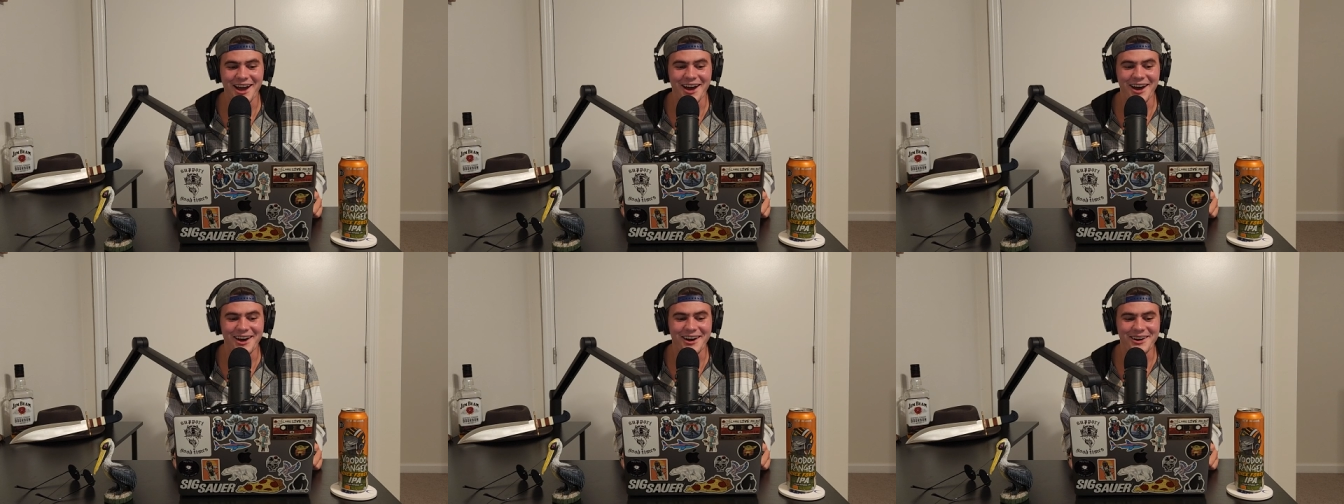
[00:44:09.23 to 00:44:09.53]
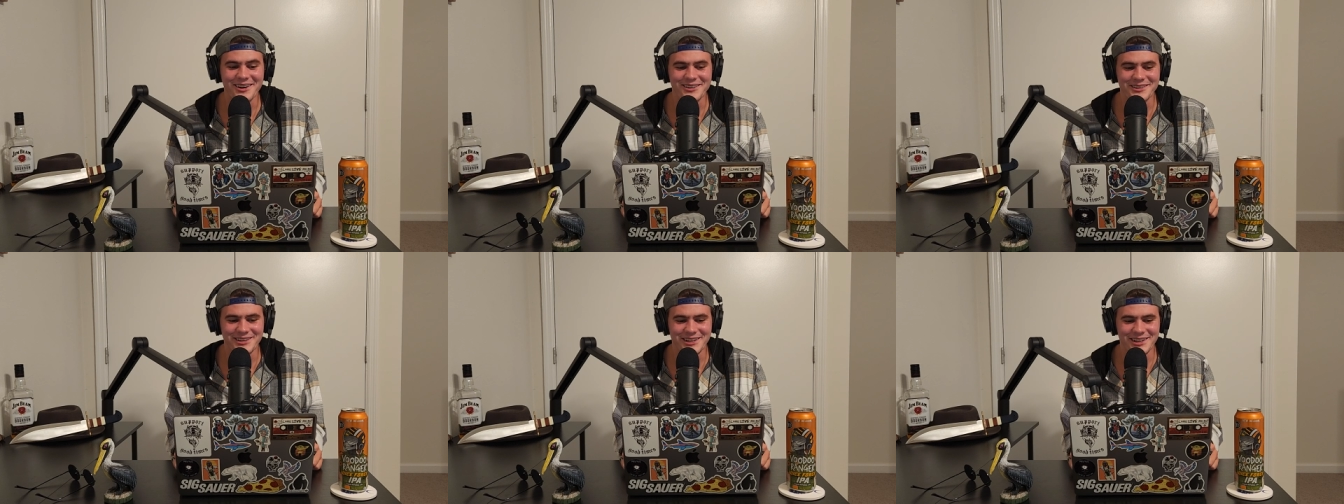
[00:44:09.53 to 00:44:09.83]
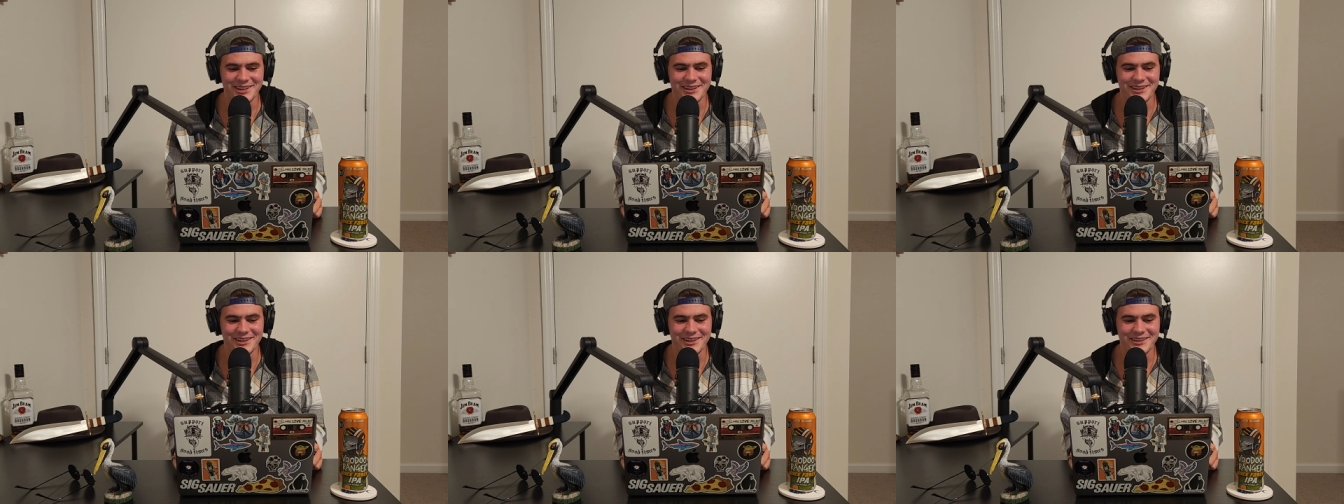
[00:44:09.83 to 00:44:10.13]

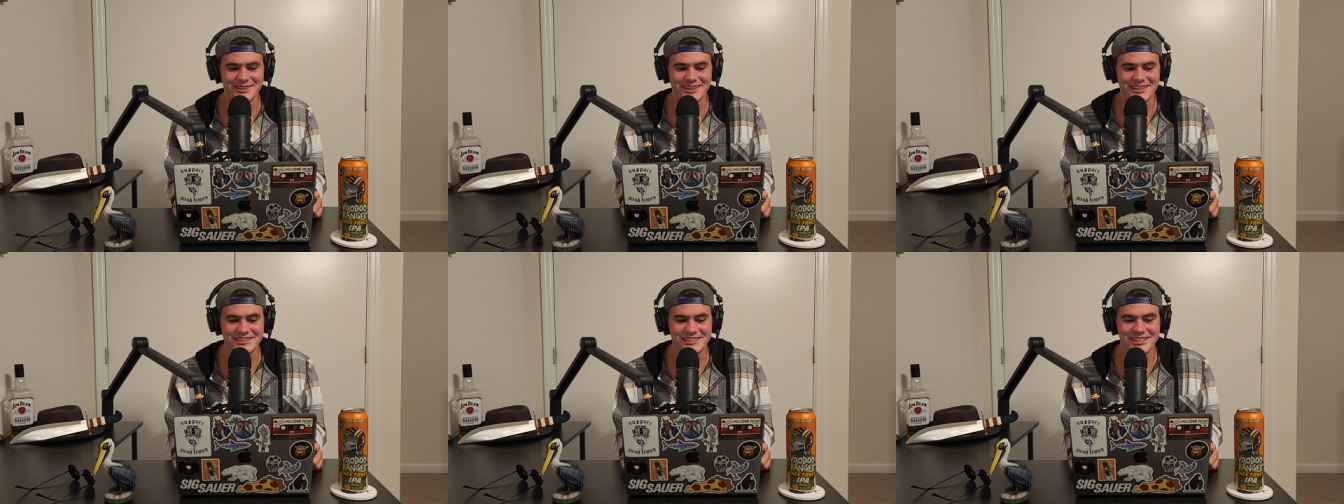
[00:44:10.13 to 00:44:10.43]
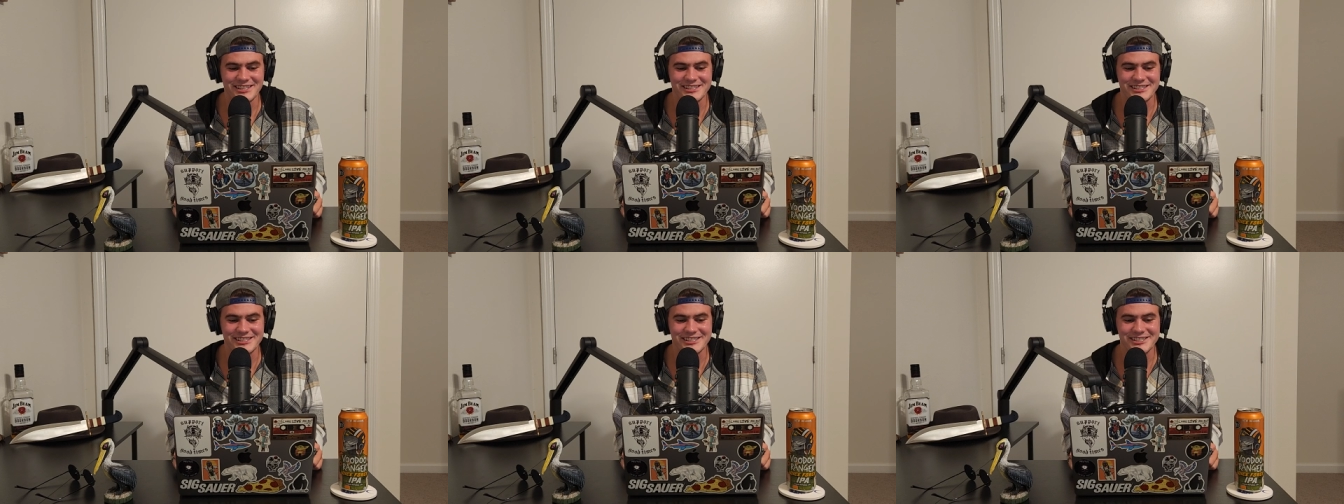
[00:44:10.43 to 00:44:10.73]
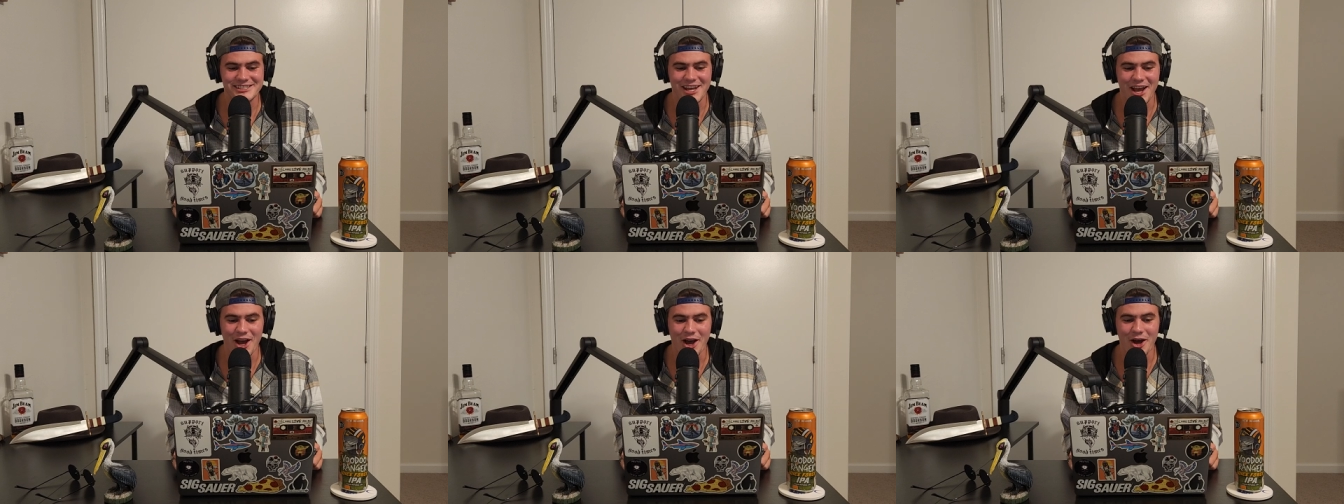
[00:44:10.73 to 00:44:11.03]
dude. This is
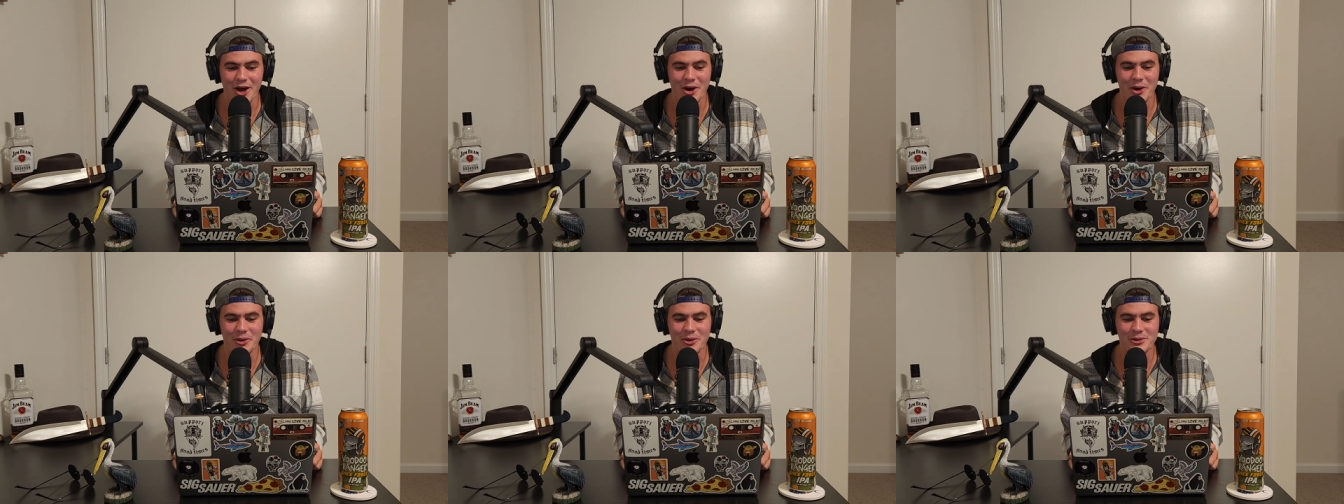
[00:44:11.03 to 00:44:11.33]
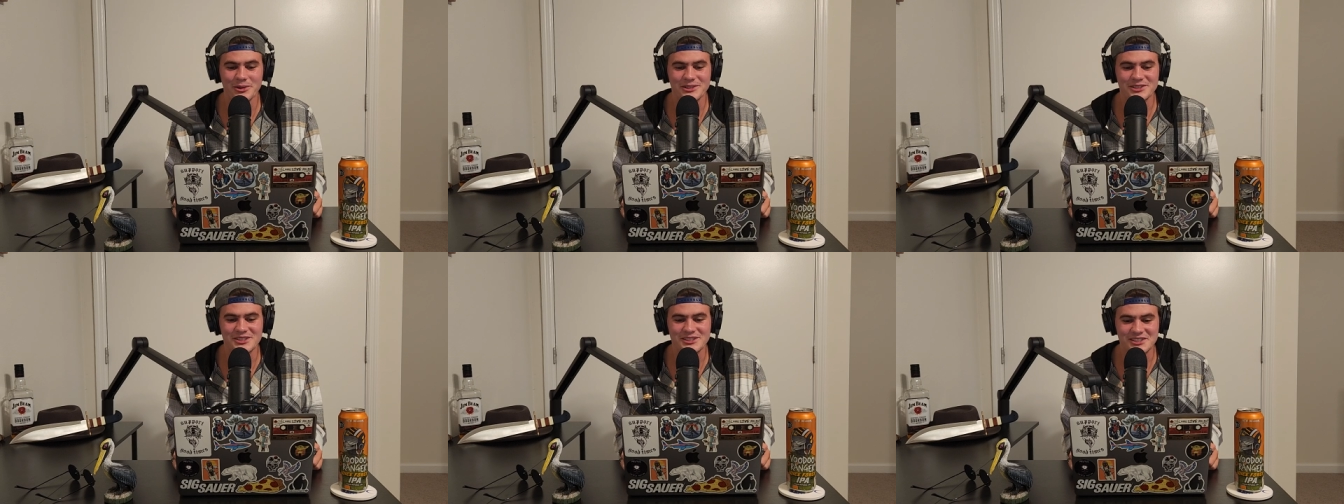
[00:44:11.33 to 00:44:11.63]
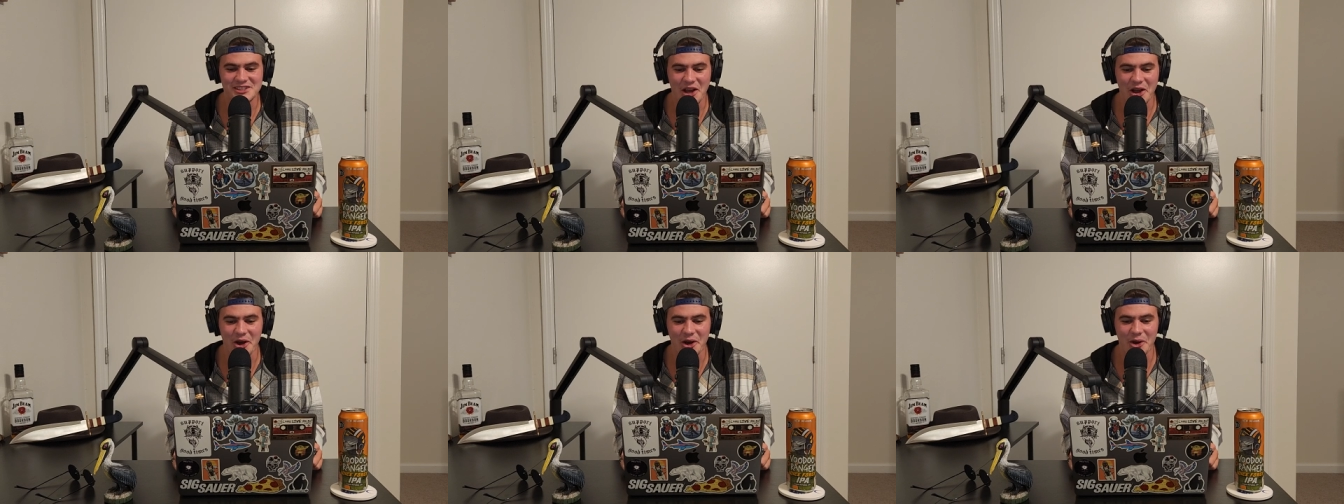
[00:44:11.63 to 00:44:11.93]
so,
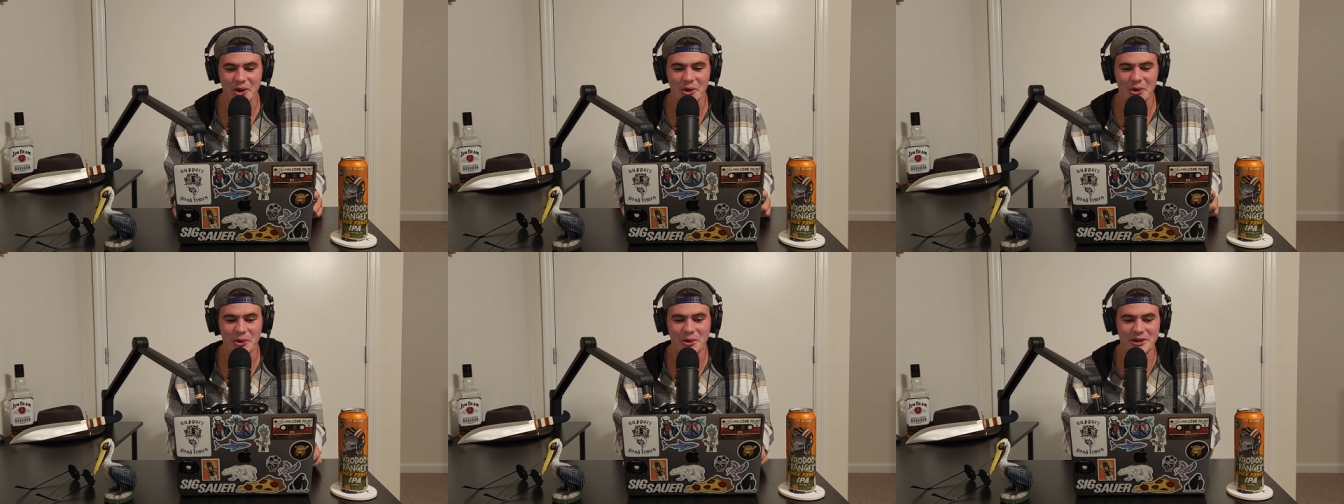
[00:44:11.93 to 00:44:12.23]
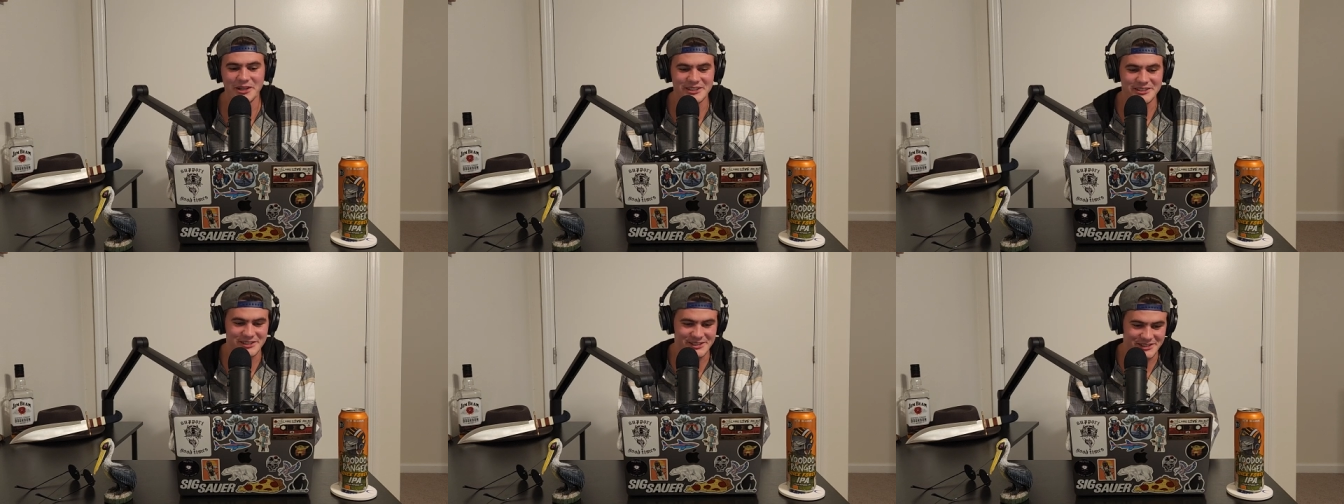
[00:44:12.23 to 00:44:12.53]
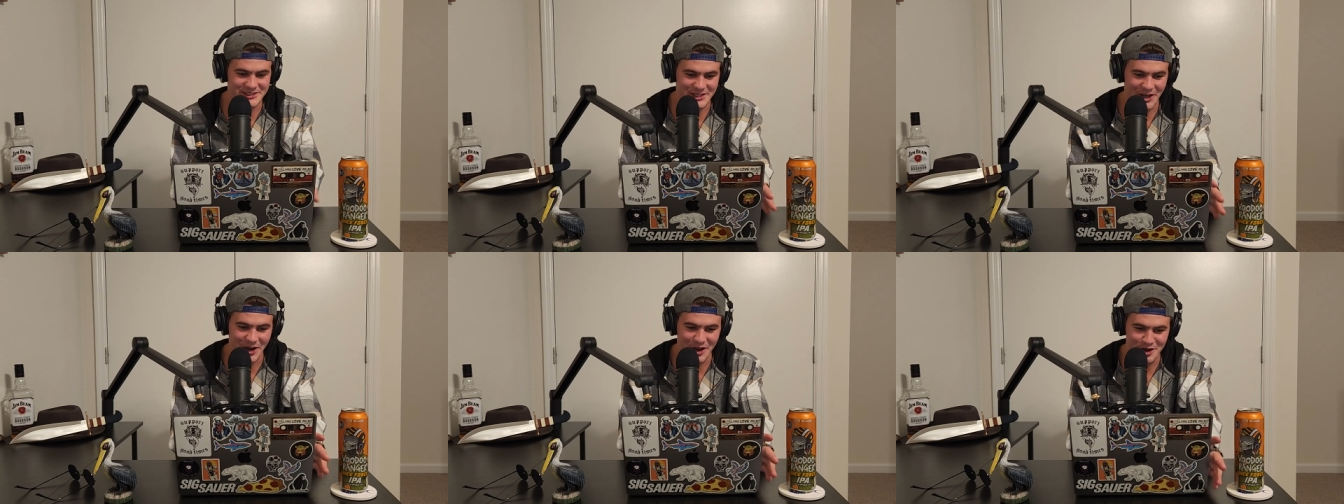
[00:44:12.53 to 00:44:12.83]
so,
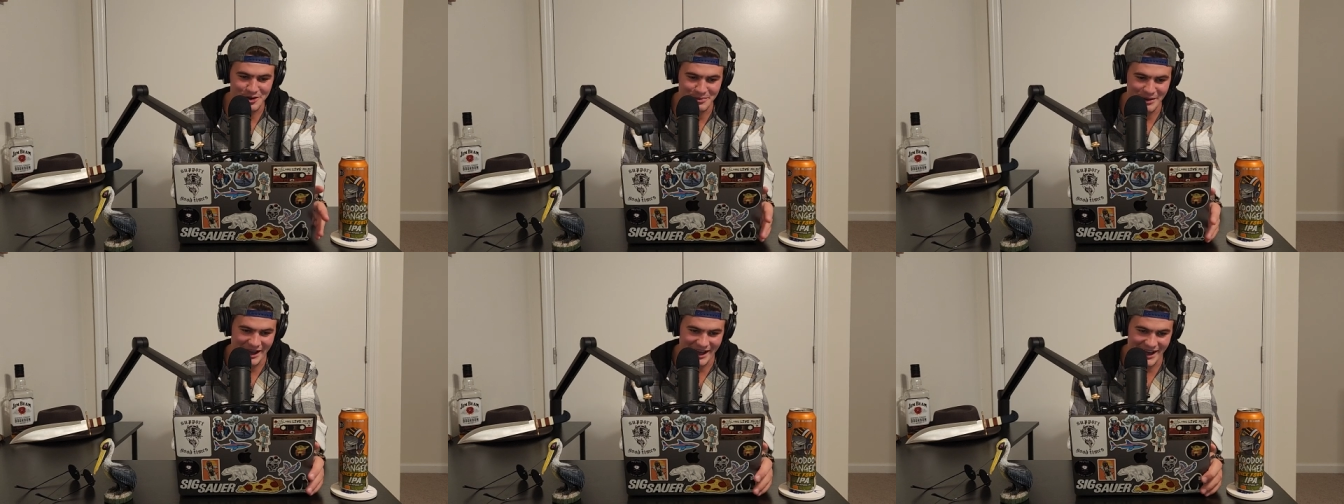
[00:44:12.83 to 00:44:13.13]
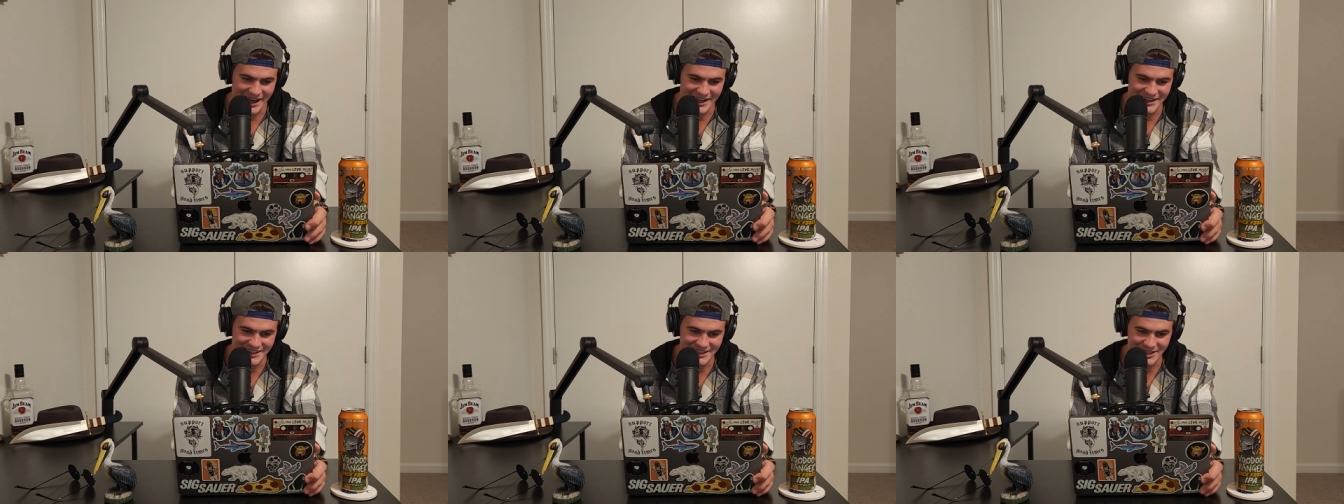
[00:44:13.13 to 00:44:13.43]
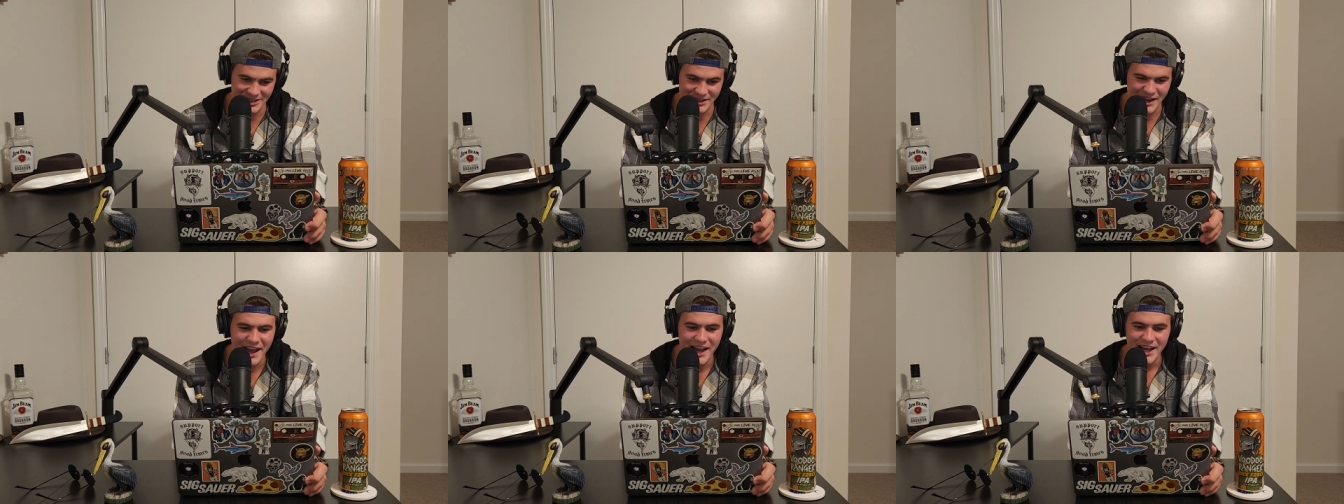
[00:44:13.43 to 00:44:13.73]
so bad, dude.